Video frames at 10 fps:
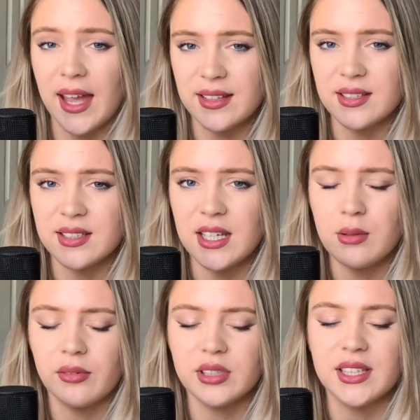entity
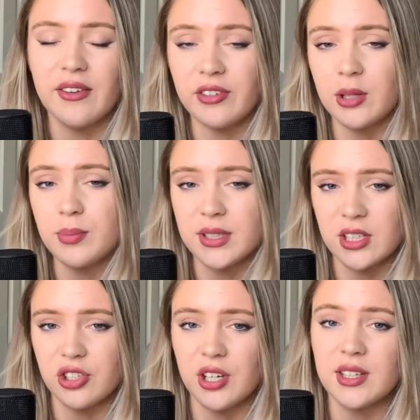with a definite
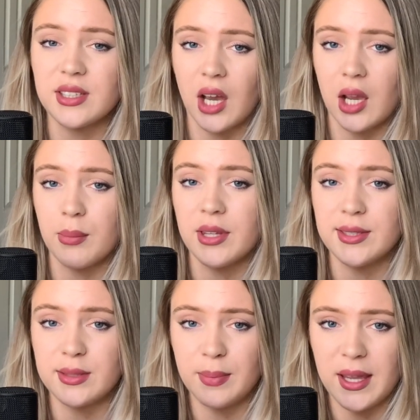position in time and
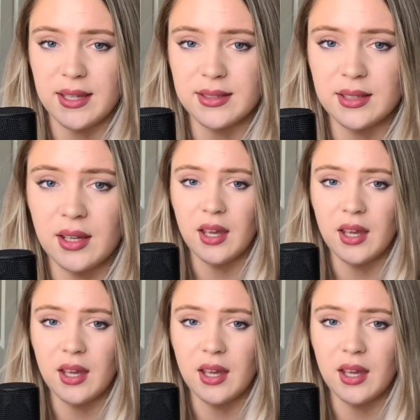space.